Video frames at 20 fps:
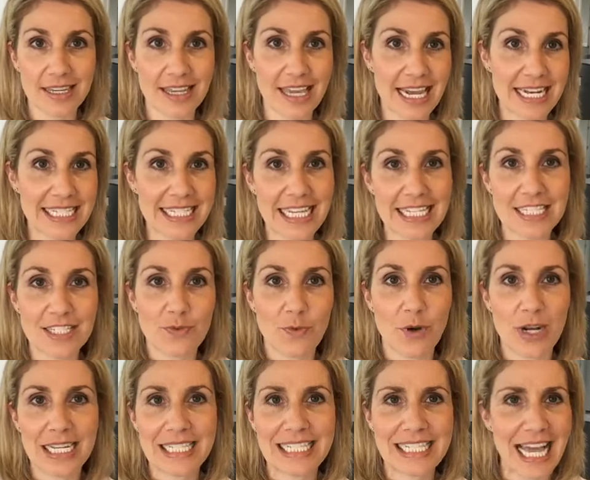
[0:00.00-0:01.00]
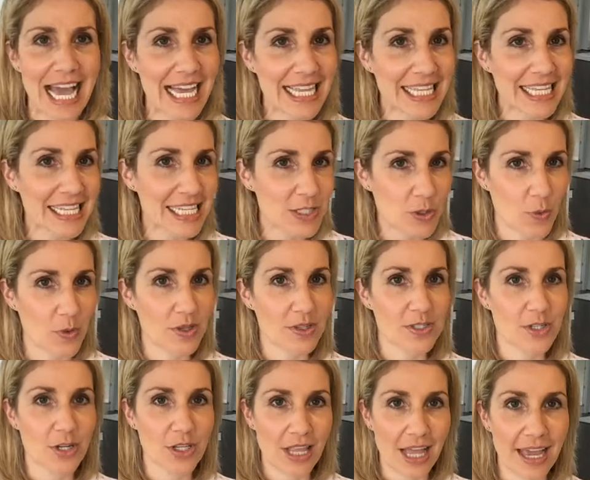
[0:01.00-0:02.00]
get a sense of what exactly these
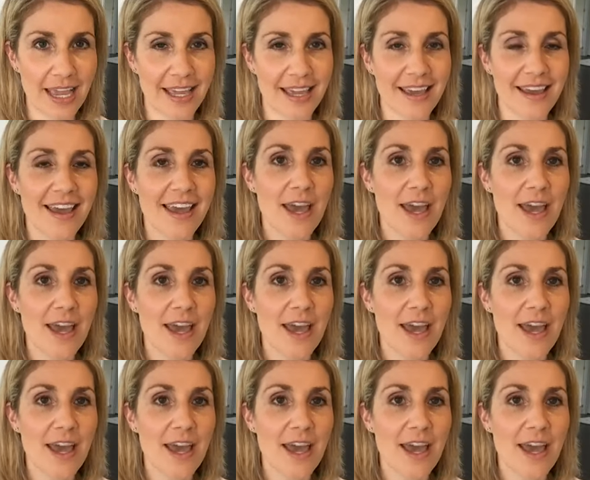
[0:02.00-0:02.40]
oils are like,